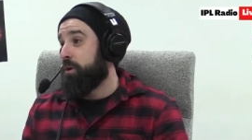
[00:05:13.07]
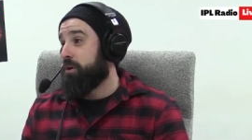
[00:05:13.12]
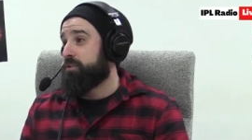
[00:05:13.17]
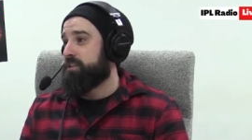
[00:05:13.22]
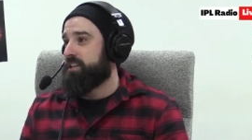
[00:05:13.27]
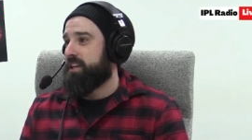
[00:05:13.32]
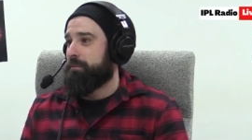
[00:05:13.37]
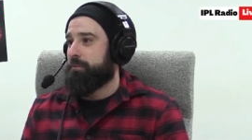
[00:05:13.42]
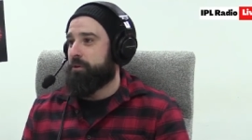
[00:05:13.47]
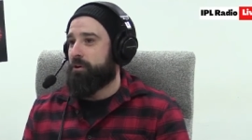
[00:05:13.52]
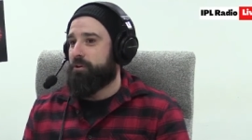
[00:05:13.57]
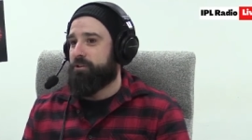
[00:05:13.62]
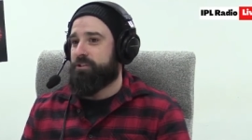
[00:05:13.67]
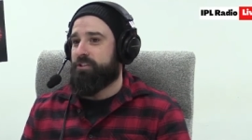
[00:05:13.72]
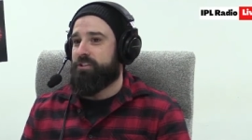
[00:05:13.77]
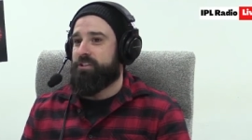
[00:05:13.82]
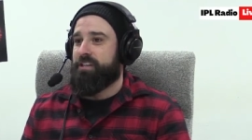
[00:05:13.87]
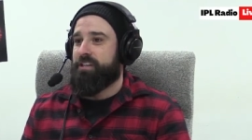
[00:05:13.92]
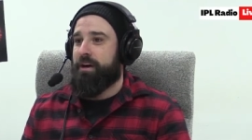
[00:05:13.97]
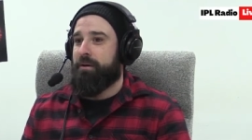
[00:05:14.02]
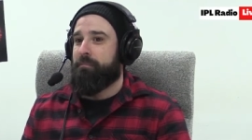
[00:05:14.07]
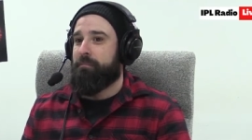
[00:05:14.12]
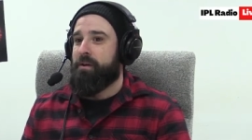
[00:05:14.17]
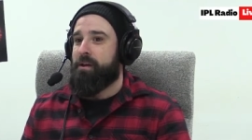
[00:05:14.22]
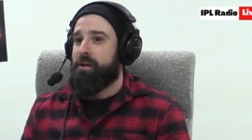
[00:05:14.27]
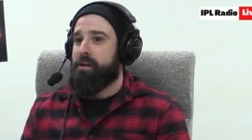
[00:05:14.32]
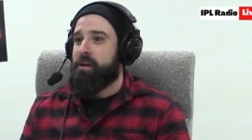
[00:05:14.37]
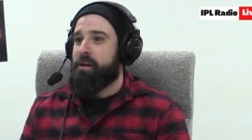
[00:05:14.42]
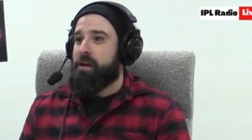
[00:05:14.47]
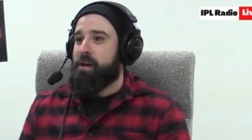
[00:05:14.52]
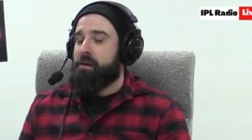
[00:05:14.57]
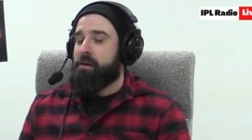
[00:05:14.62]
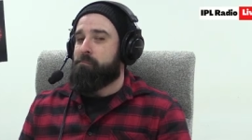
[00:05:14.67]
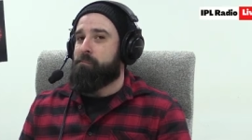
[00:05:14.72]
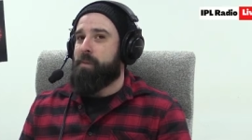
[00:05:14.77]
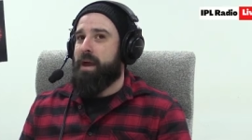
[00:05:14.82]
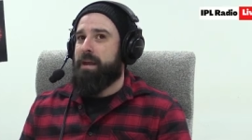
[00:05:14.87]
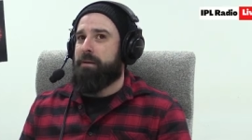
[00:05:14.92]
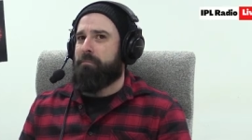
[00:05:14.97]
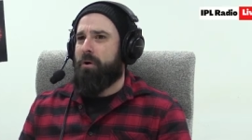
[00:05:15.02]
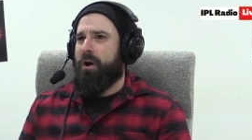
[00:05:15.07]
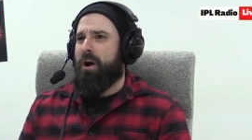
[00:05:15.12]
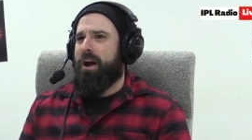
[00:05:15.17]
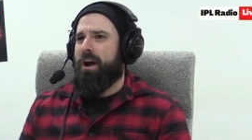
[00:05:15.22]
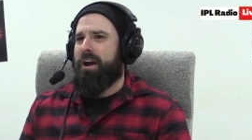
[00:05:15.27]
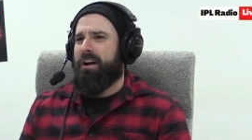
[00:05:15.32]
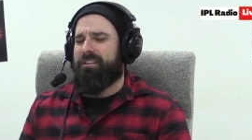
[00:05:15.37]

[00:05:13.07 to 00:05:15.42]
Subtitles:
Team Coach is made by,